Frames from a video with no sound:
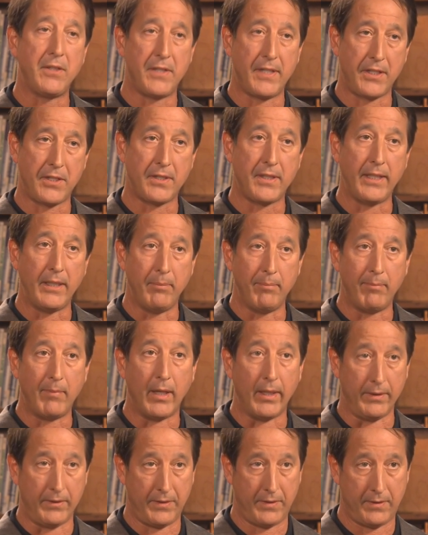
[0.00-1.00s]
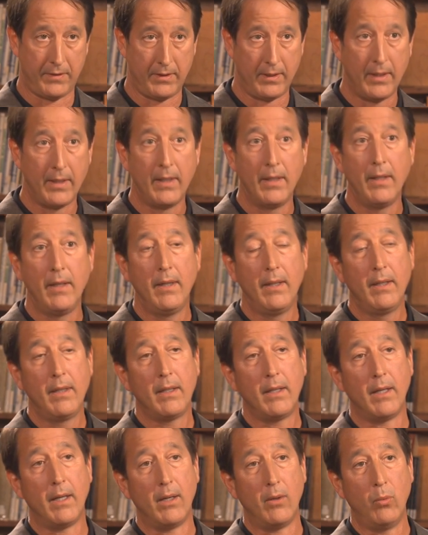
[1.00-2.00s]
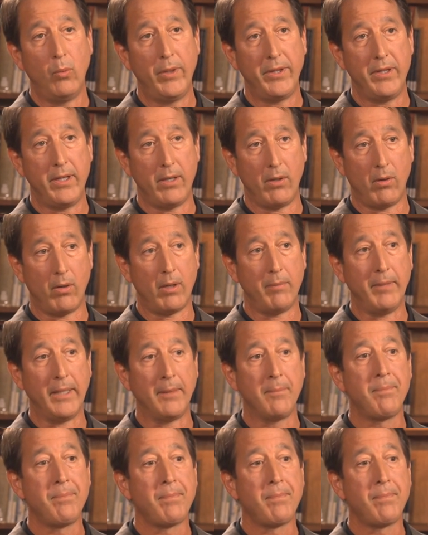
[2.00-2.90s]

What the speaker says: 16 months with the Army.